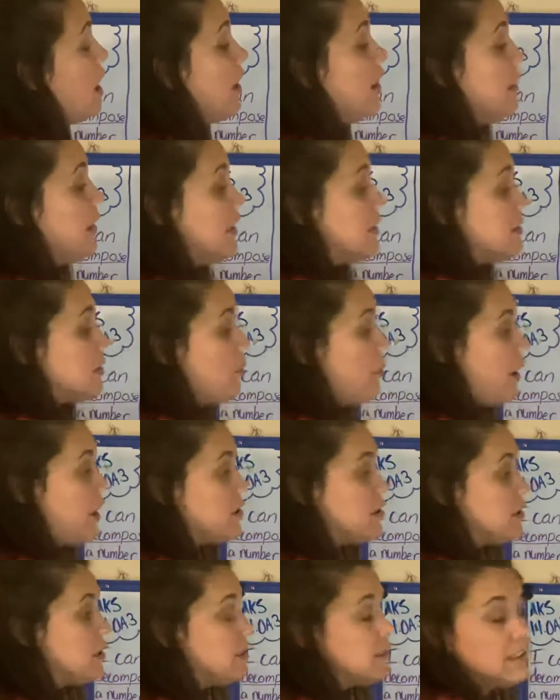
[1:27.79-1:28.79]
This
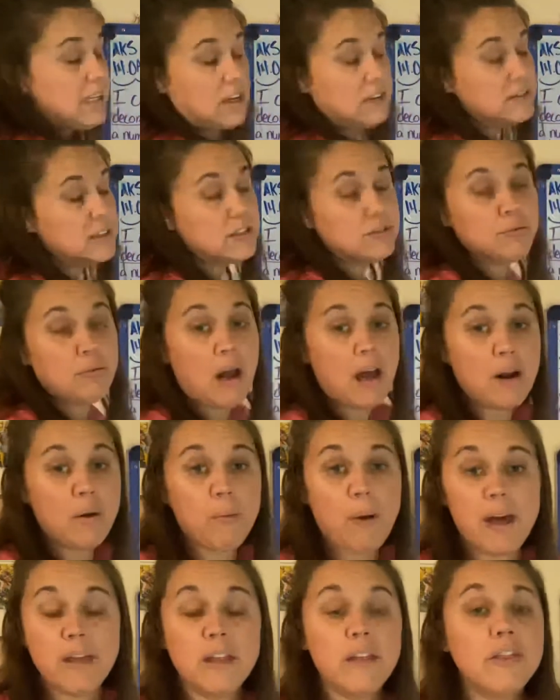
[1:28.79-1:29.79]
question tells us right
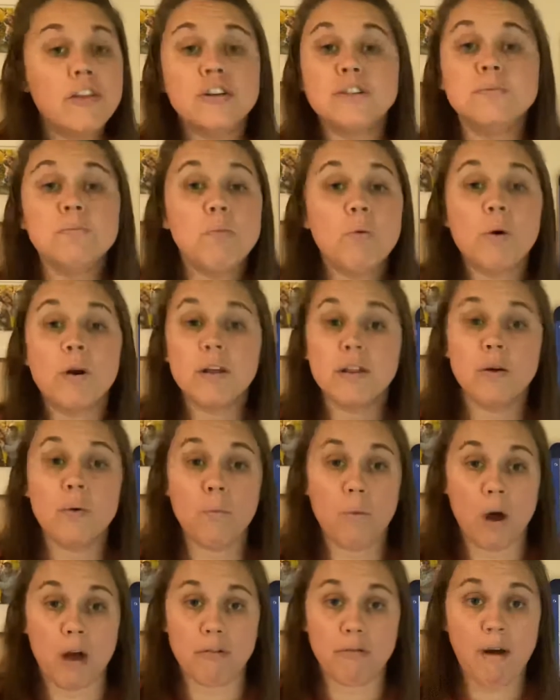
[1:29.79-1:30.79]
away that there's more than
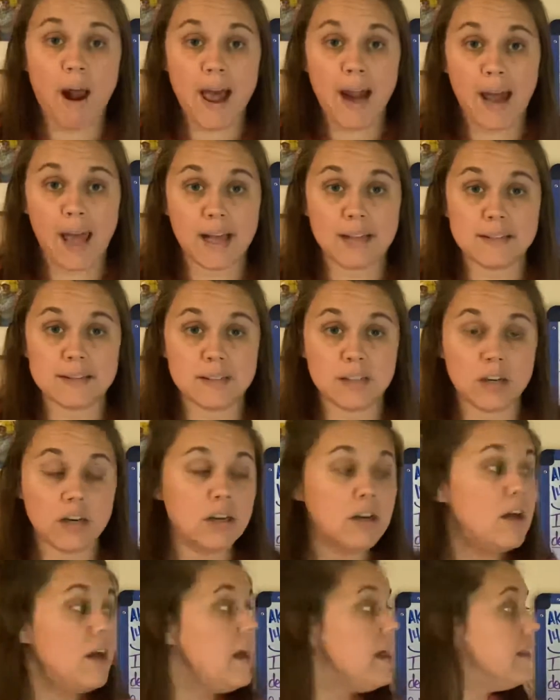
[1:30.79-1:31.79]
one right answer.
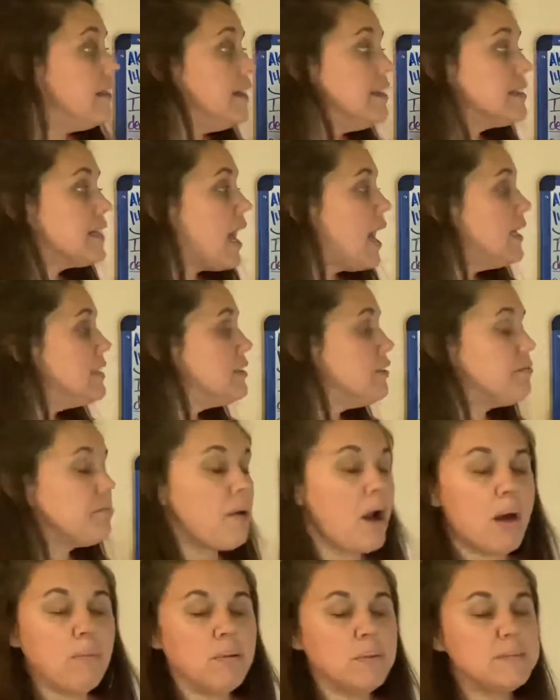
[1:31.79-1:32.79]
These kinds of
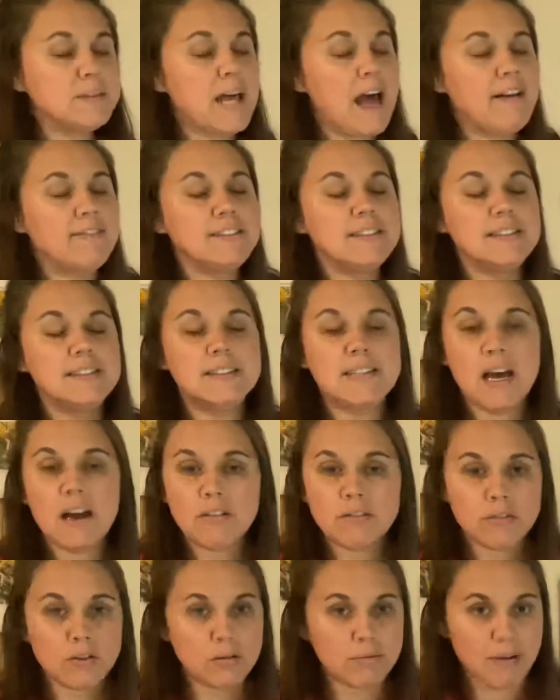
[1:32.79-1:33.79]
problems have
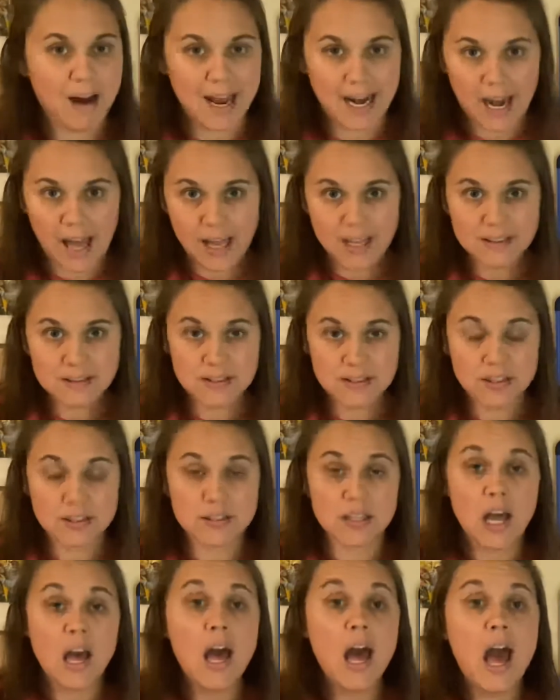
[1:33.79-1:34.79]
several right answers,
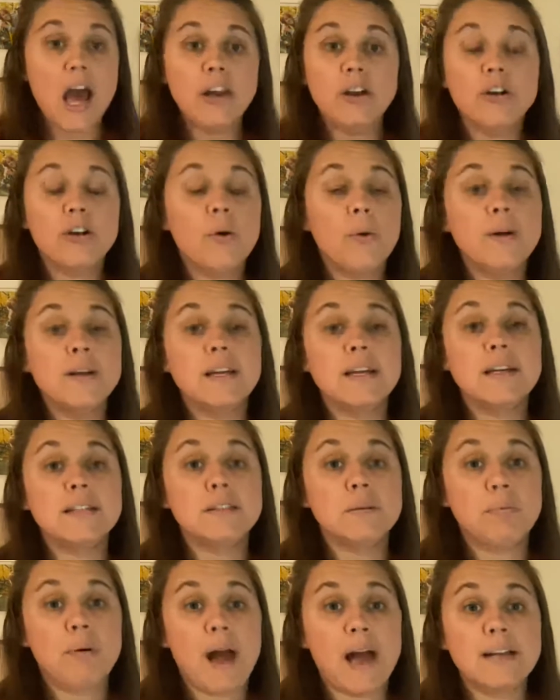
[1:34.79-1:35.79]
and you're going to get to
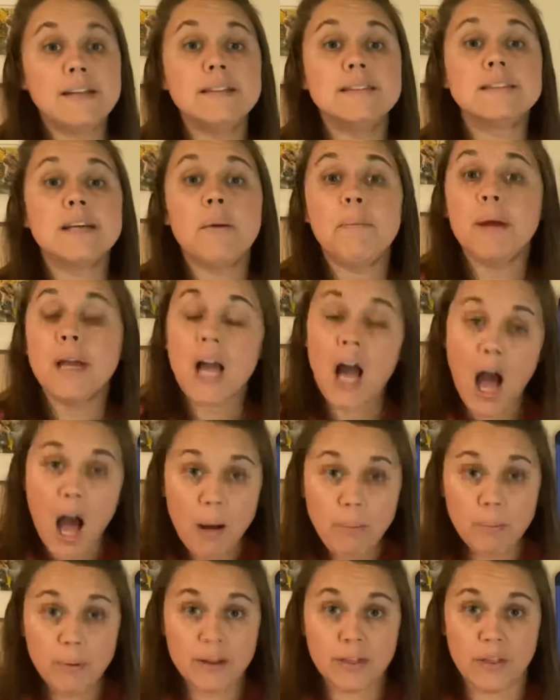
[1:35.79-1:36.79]
practice coming up
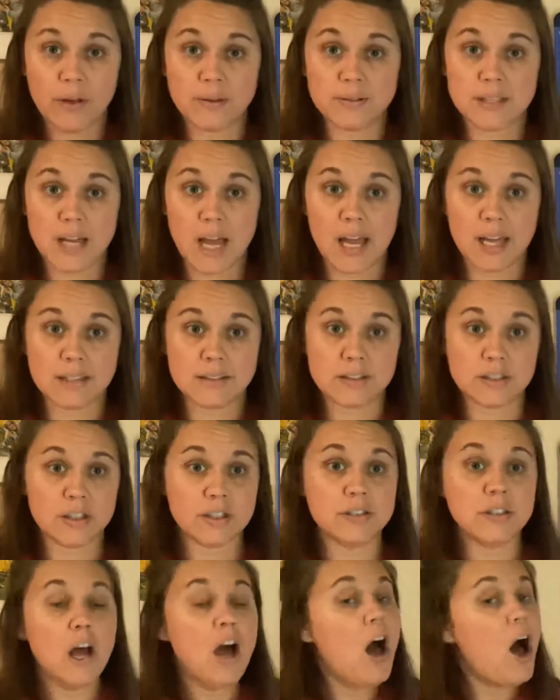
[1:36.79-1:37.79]
with those answers
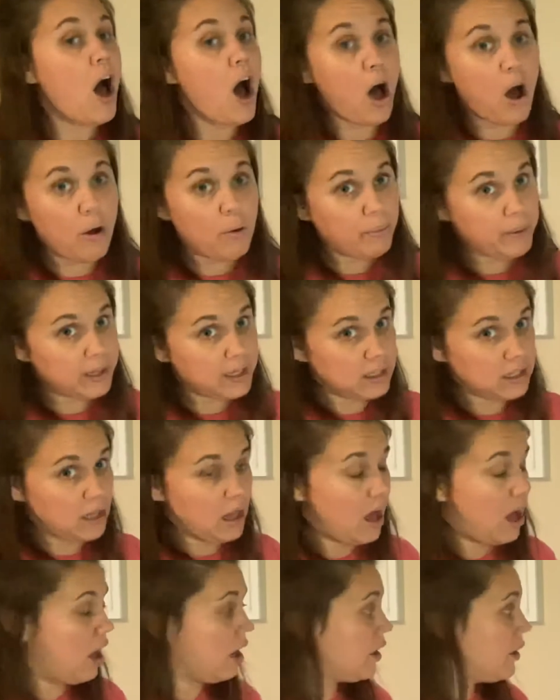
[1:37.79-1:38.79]
all week
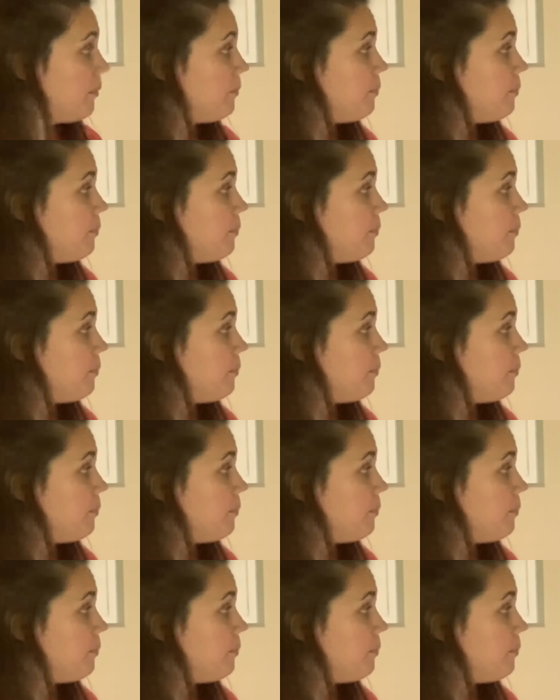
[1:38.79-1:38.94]
long.